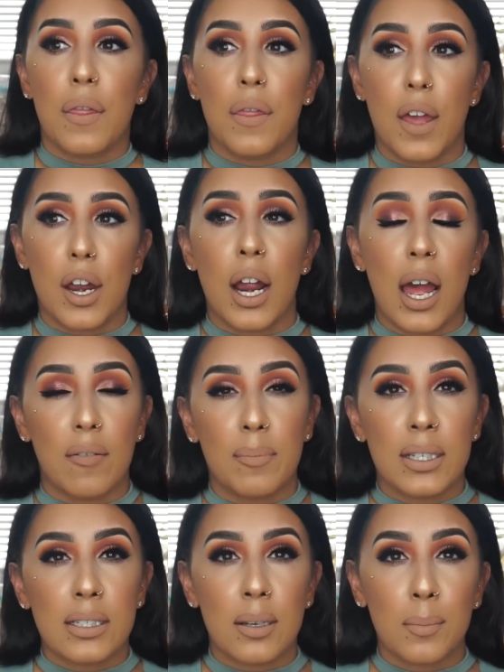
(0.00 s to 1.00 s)
There have
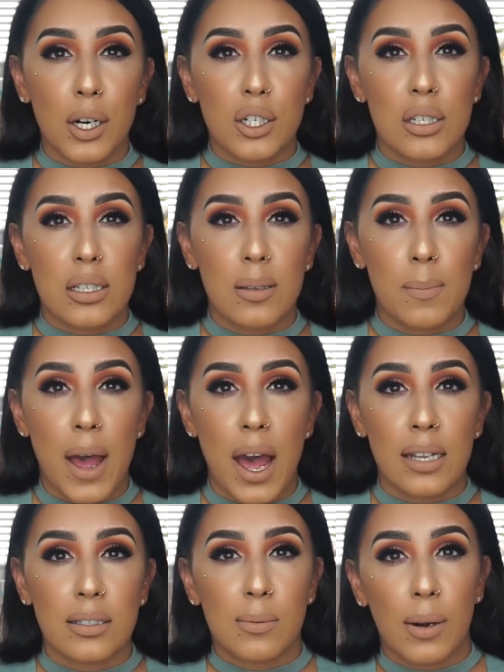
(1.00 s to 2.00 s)
been some brushes in the
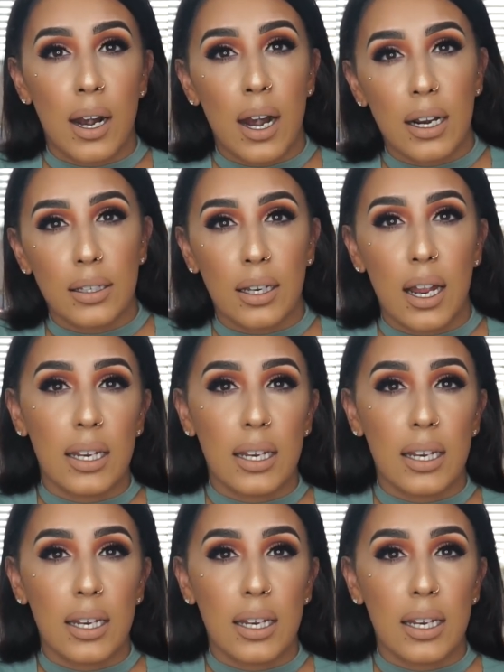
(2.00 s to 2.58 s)
past where,